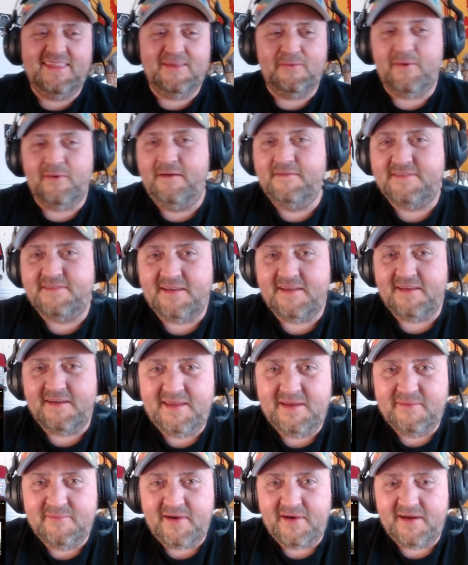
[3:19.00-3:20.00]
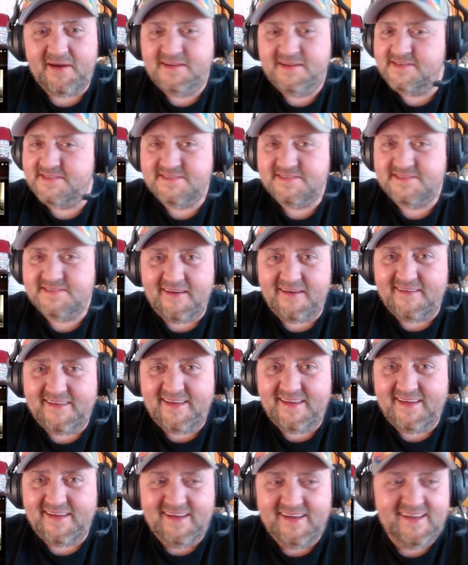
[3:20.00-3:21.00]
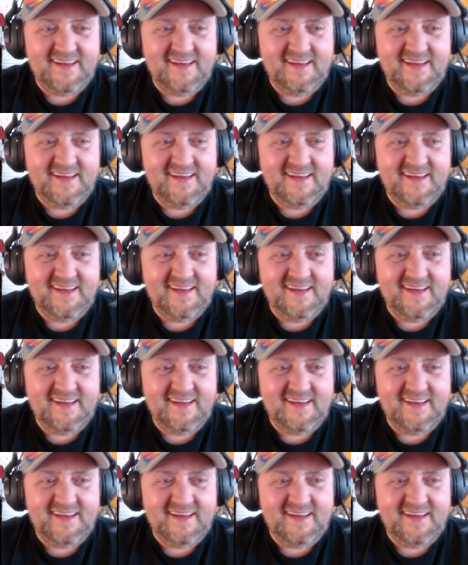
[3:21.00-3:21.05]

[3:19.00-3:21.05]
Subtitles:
the wife's on you, buddy. She's on you.